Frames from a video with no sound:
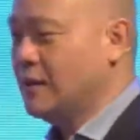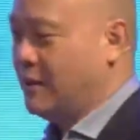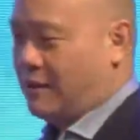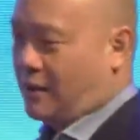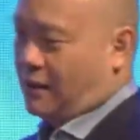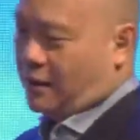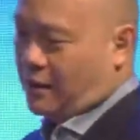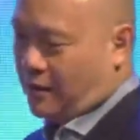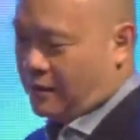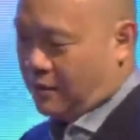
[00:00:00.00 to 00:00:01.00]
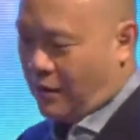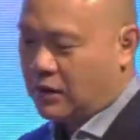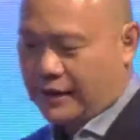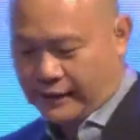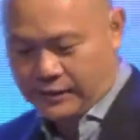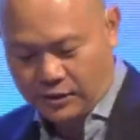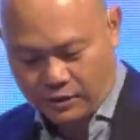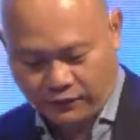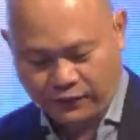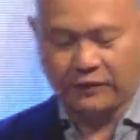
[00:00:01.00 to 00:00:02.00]
all kinds
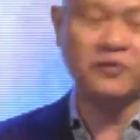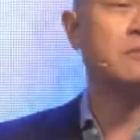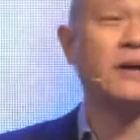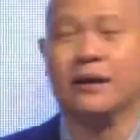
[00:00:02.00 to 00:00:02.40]
of feedback and